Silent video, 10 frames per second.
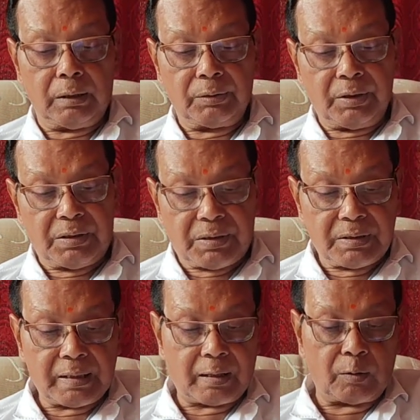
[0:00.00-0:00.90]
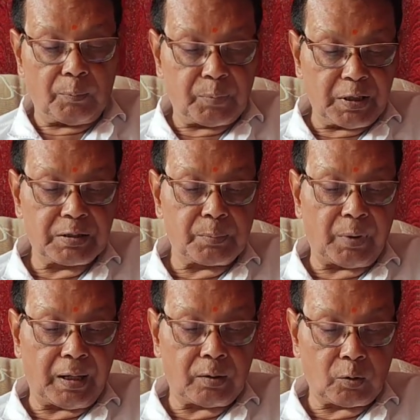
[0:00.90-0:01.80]
This is accomplished
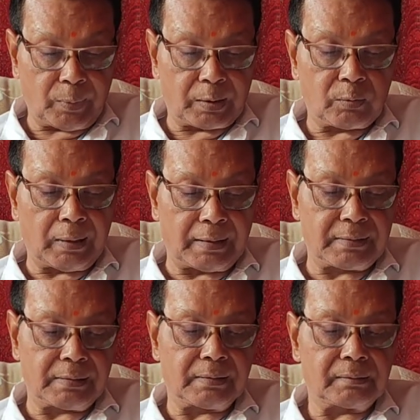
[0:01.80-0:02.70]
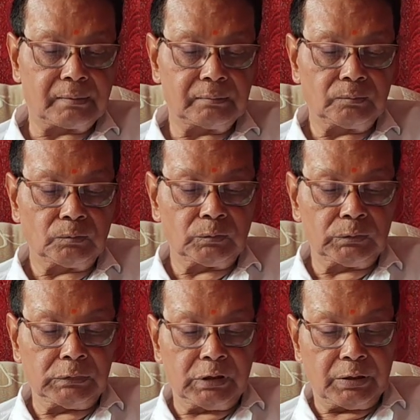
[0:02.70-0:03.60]
by chromatolysis.
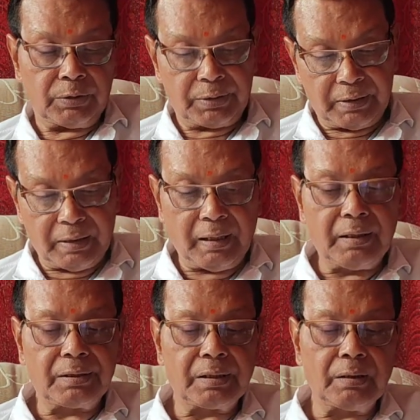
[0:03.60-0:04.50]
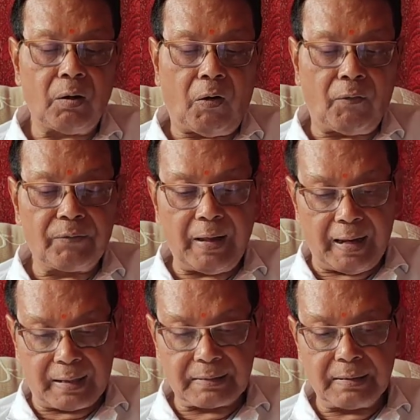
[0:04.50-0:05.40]
Regeneration of the
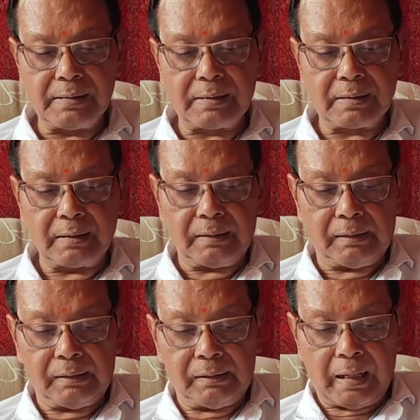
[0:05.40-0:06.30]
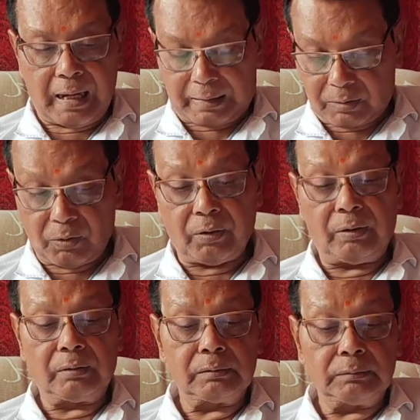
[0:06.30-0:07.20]

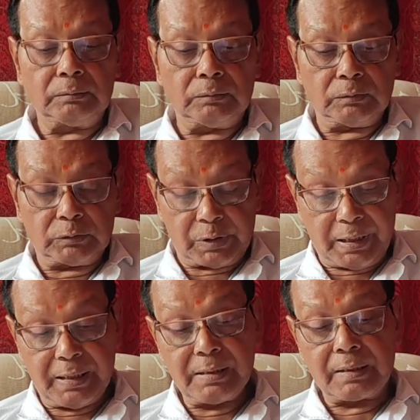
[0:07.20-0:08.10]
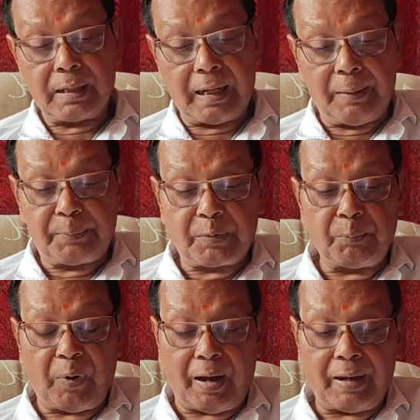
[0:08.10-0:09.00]
axon is
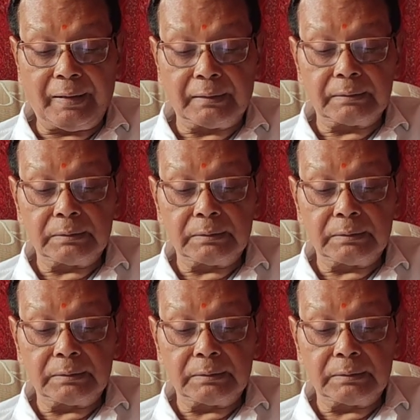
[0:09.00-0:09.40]
helped by